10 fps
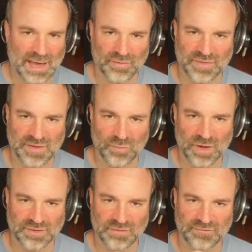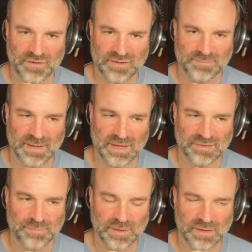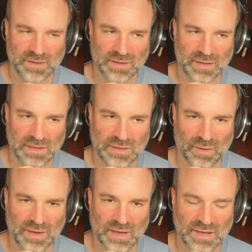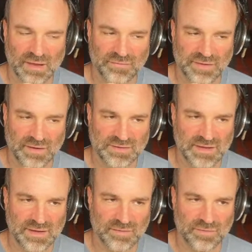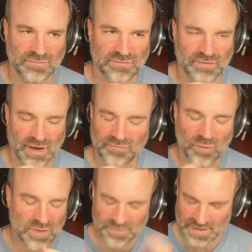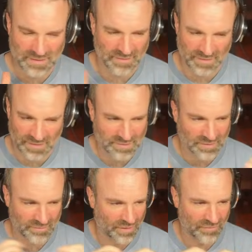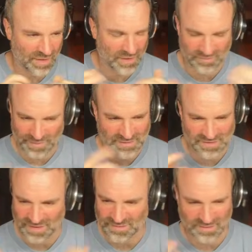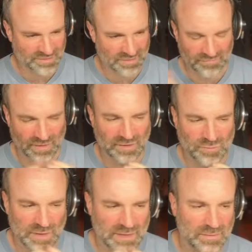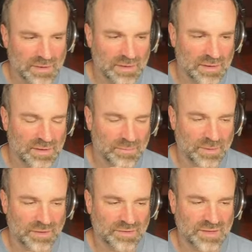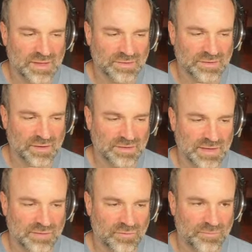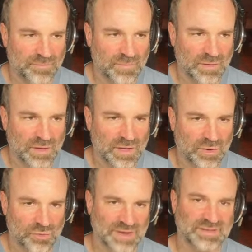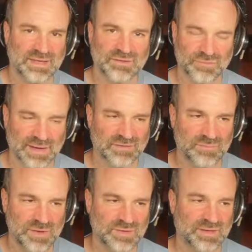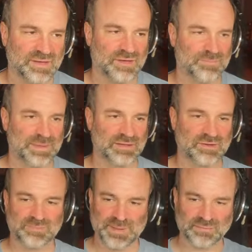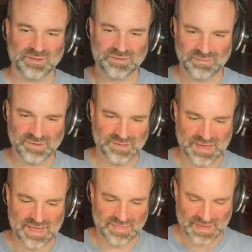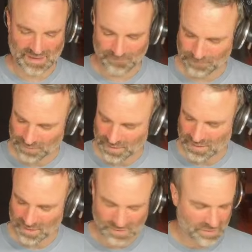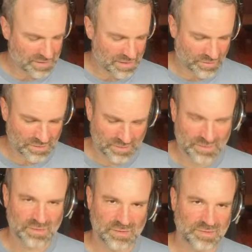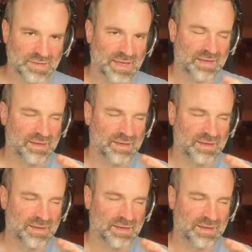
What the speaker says: the thing works in the first place. But I love the idea of, and I've always been into this. I realized I've been chasing this thing for like 20 plus years. This idea of creating interactive music and being able to share that, because just that